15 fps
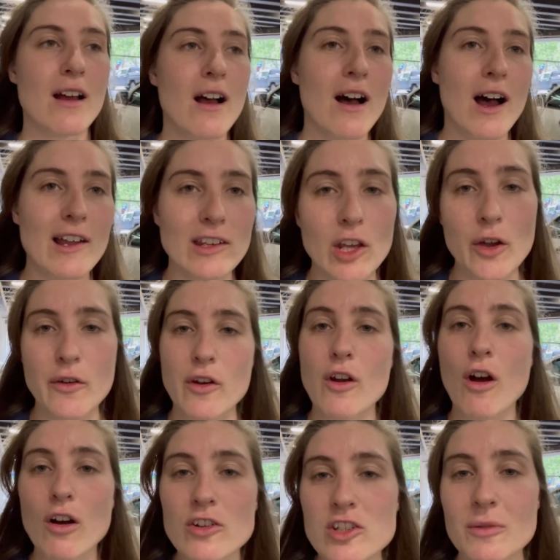unloaded
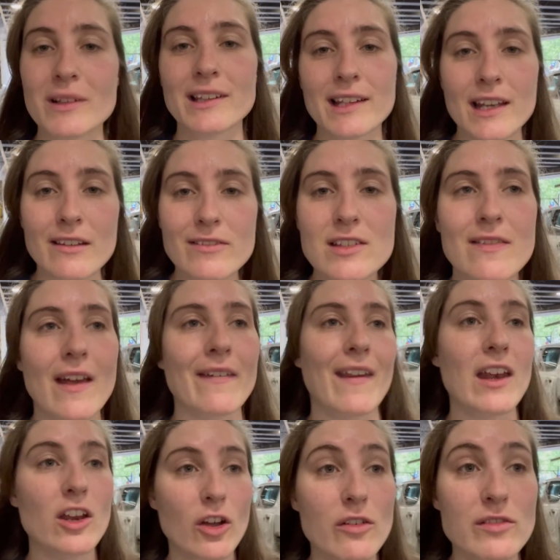onto a lift that
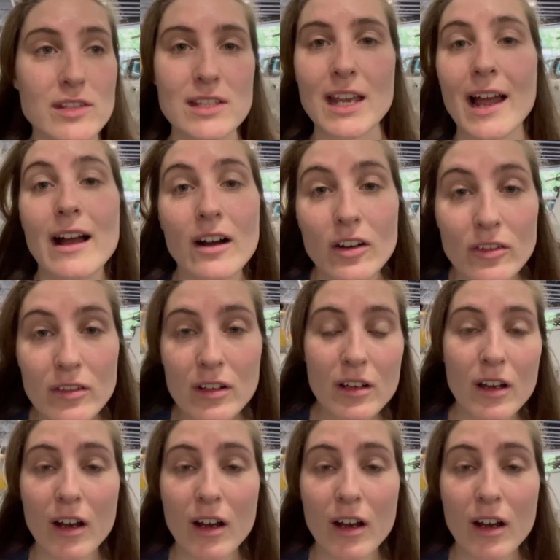then goes down